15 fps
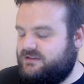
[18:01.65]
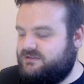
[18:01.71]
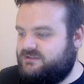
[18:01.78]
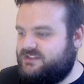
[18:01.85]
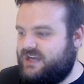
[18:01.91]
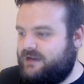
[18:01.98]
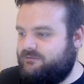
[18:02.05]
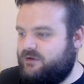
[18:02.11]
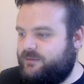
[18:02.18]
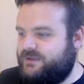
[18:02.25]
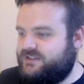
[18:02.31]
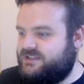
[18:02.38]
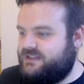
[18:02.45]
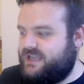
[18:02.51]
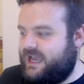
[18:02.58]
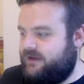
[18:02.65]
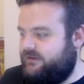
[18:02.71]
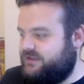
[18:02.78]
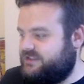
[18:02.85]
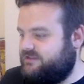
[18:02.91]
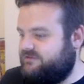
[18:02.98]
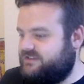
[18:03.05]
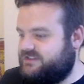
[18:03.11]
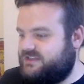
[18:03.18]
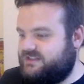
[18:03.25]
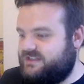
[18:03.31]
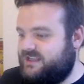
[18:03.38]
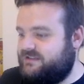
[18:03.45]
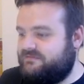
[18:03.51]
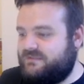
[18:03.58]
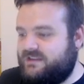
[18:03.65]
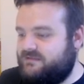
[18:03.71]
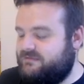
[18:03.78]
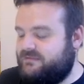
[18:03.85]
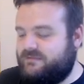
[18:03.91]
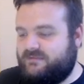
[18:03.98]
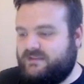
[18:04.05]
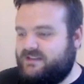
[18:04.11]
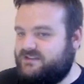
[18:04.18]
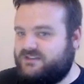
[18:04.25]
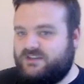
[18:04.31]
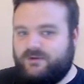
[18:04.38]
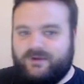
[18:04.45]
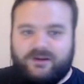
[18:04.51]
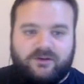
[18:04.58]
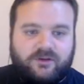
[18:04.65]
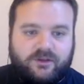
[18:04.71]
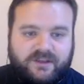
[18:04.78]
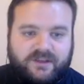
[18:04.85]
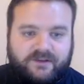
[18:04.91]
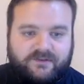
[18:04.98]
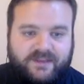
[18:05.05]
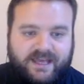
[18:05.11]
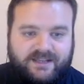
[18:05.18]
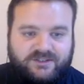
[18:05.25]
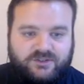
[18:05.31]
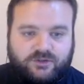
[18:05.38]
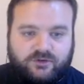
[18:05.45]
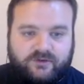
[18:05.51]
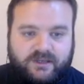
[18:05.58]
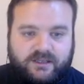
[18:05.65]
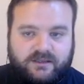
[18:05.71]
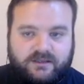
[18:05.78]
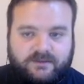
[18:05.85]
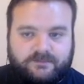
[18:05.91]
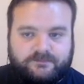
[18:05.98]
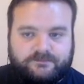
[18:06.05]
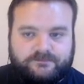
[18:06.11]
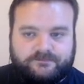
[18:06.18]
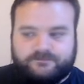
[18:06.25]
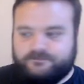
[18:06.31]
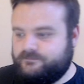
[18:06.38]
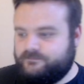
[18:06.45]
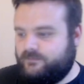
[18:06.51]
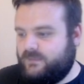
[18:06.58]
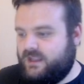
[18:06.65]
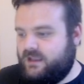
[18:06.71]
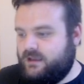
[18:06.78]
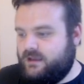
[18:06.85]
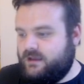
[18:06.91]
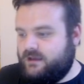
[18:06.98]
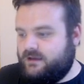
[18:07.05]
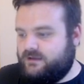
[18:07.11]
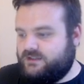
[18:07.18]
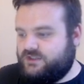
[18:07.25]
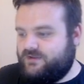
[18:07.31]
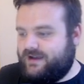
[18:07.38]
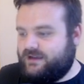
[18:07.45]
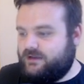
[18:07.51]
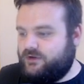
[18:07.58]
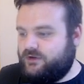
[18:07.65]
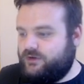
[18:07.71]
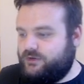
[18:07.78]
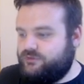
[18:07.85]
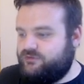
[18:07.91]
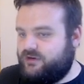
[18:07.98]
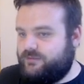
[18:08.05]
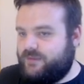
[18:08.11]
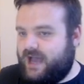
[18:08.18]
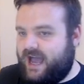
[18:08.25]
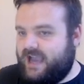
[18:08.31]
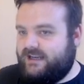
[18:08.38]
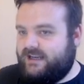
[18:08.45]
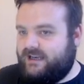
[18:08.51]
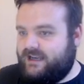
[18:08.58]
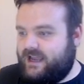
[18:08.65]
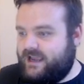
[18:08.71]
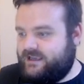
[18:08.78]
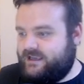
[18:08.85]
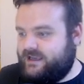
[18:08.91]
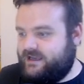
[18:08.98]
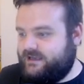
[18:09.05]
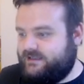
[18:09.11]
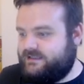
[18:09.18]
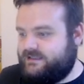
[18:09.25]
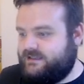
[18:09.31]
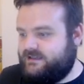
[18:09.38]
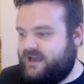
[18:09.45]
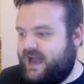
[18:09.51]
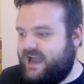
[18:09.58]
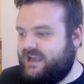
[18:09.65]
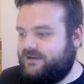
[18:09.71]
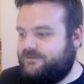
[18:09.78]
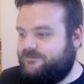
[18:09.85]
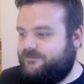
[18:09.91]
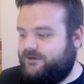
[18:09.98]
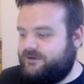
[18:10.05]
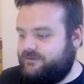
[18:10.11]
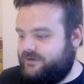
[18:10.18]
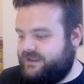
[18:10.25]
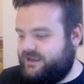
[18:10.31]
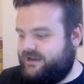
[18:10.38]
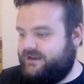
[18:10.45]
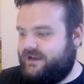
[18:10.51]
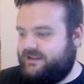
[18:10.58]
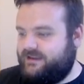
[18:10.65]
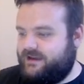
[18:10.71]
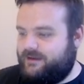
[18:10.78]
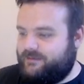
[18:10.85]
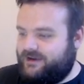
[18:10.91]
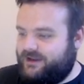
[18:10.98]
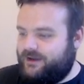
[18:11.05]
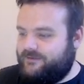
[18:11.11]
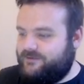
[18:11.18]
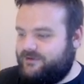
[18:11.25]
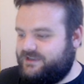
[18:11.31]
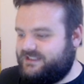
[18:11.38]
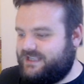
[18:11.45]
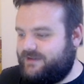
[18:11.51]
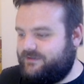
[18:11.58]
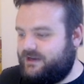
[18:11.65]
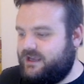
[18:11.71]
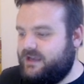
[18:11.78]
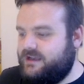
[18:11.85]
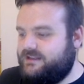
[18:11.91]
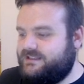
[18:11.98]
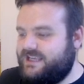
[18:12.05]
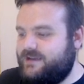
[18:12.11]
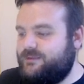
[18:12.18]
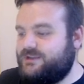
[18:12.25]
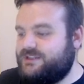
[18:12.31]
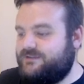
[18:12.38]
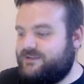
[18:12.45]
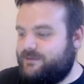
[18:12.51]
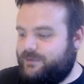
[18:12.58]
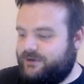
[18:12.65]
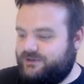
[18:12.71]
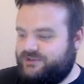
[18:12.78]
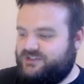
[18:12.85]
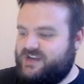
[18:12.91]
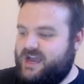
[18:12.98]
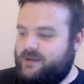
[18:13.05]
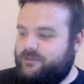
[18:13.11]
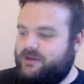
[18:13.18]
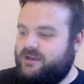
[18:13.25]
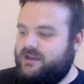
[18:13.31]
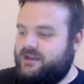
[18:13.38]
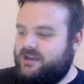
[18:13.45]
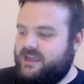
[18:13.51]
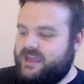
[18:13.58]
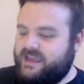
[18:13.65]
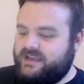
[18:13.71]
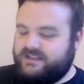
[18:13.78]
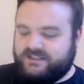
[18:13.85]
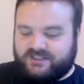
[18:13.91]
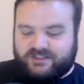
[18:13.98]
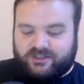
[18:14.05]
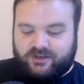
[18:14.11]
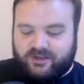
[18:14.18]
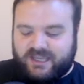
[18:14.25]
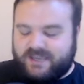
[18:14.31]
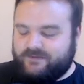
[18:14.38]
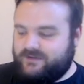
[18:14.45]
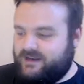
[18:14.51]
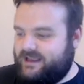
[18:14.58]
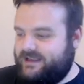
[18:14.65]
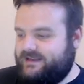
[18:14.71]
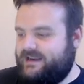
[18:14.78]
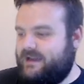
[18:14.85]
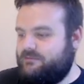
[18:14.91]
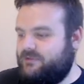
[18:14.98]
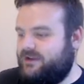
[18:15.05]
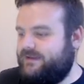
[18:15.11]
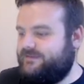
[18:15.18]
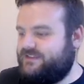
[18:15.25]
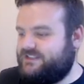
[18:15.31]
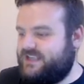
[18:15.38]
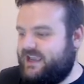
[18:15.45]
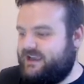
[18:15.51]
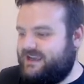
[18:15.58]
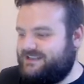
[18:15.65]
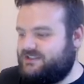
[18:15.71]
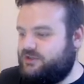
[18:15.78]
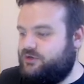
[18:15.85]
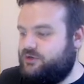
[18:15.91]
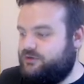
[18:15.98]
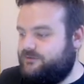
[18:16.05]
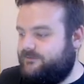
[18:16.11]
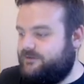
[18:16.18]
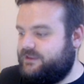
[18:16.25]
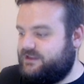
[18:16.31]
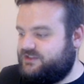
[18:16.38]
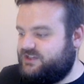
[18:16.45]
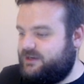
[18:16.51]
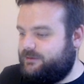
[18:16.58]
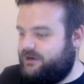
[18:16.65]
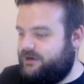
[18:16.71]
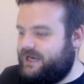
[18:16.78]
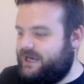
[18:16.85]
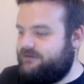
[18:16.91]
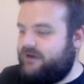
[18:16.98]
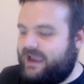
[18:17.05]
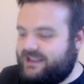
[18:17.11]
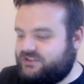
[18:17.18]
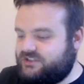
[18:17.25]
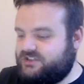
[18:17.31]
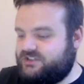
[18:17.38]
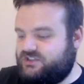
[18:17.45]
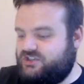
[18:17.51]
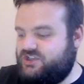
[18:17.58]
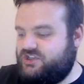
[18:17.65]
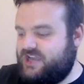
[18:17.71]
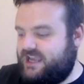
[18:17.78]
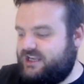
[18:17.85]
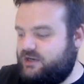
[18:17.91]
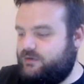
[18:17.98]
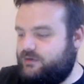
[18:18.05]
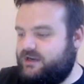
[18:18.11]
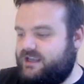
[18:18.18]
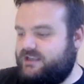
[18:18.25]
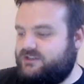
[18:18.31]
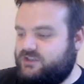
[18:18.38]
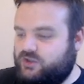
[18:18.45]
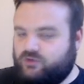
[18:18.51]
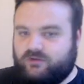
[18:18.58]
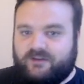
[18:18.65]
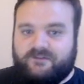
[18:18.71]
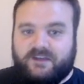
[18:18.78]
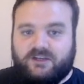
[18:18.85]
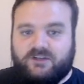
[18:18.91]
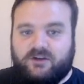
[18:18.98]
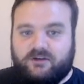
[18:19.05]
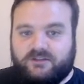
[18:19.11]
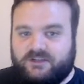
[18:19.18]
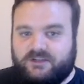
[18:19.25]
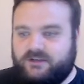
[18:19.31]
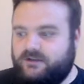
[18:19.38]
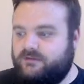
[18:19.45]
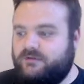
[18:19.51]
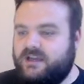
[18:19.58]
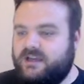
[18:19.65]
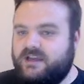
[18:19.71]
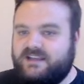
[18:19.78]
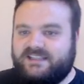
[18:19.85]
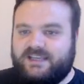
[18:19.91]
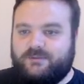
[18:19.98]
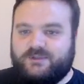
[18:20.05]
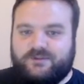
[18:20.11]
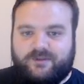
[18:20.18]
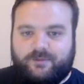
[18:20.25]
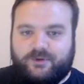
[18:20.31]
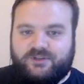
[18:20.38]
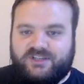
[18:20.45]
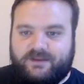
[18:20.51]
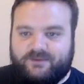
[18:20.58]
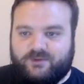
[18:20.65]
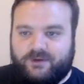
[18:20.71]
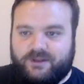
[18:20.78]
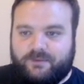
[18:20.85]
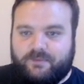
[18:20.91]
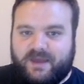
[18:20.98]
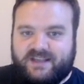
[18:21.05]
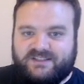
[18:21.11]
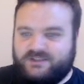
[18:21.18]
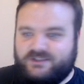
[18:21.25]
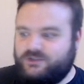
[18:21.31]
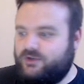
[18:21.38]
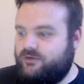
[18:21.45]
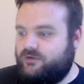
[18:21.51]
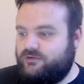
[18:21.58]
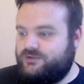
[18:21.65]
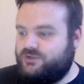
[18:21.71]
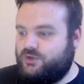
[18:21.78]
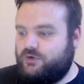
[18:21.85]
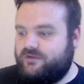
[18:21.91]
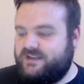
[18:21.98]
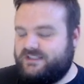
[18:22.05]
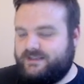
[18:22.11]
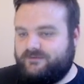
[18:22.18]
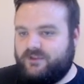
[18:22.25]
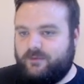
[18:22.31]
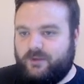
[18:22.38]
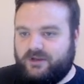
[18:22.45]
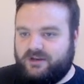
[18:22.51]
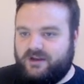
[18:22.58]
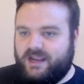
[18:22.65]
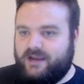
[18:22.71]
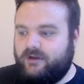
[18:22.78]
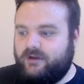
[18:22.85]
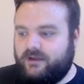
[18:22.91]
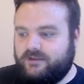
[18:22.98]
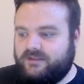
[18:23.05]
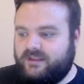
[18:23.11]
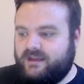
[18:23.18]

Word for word: Jack Robertson character is just it, it is doing nothing for that story. Tsuranga Conundrum, I like it. I had fun with it. I think I'm going to go for a seven. Demons of the Punjab is not even I'm not even saying it's good for the Chibnall era. It's just genuinely terrific Doctor Who. Demons of the Punjab is one of the best historical stories of the modern era.